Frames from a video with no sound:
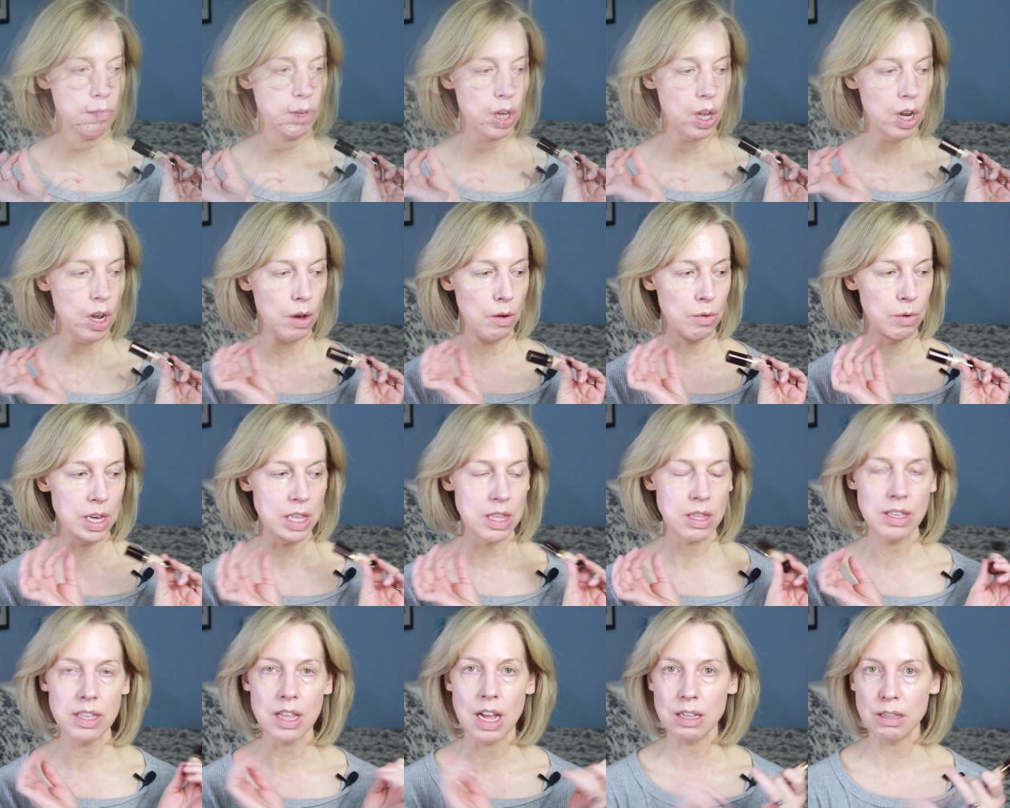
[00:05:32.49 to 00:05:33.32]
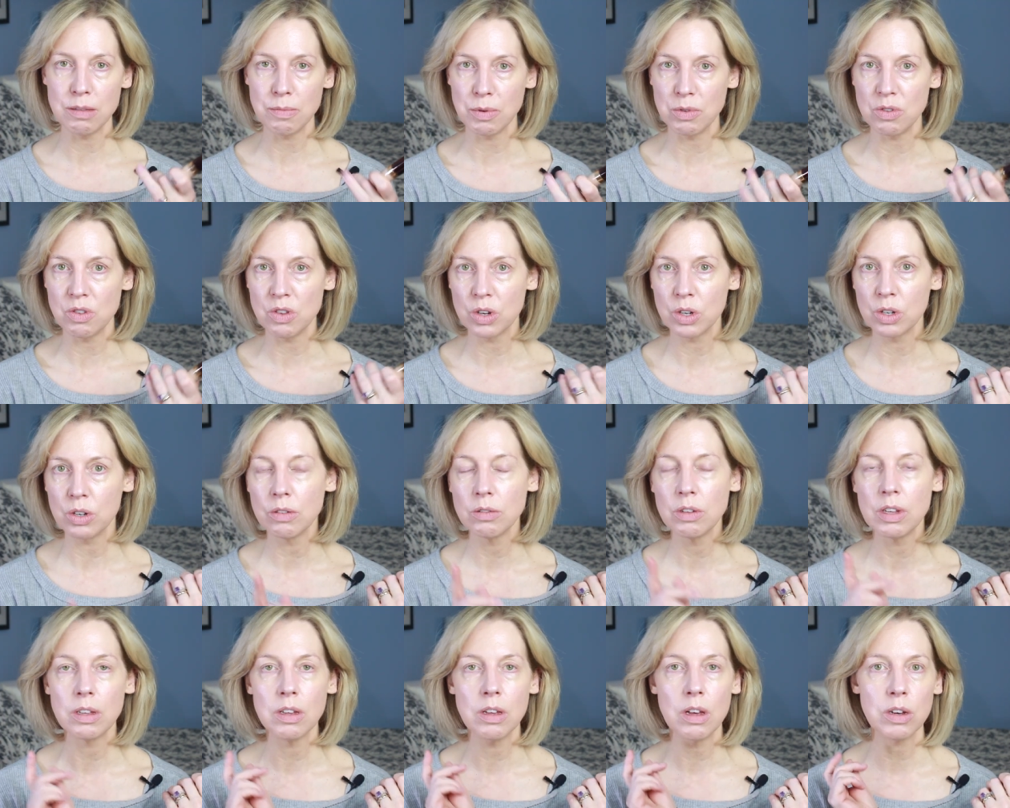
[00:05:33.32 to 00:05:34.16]
Mm-hmm. You know, it's not supposed to
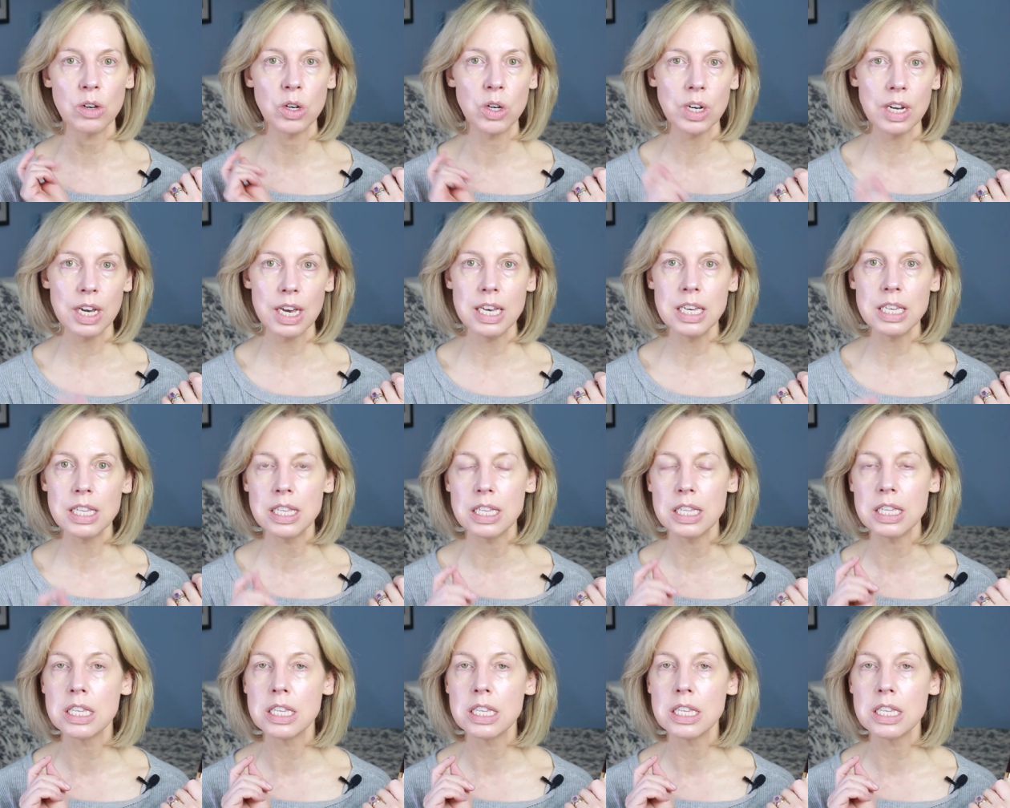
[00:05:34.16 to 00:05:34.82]
crease.